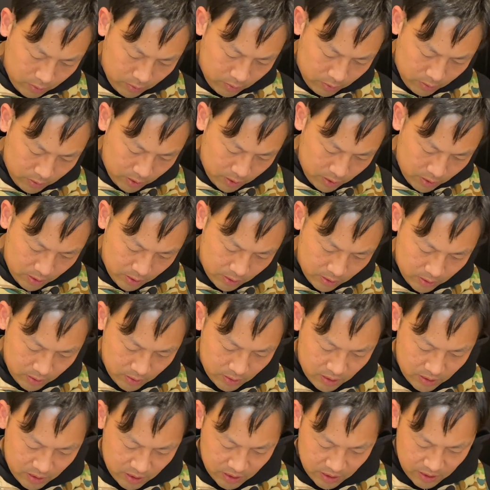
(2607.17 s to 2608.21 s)
Okay,
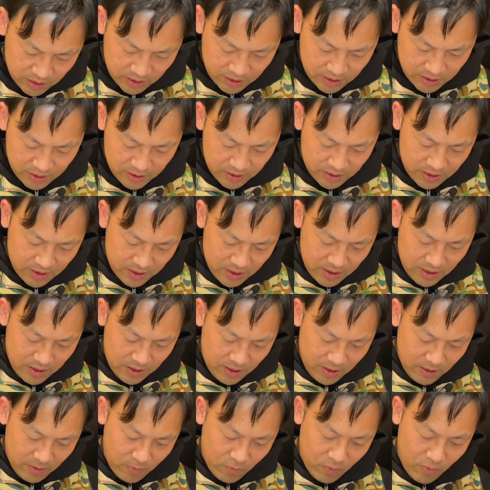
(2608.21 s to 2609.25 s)
this is
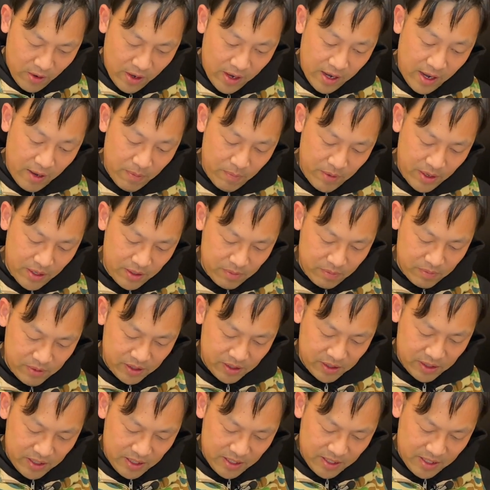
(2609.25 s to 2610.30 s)
where I make the
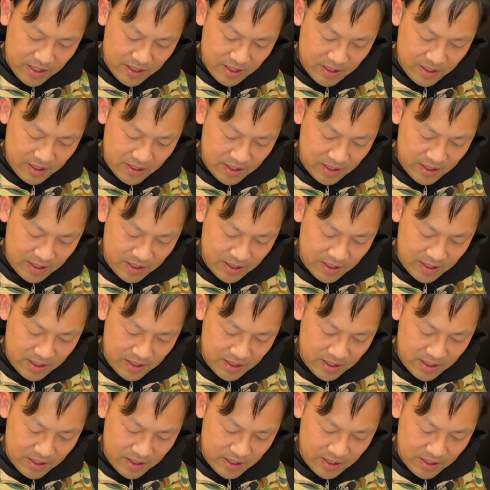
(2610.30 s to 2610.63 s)
mistake.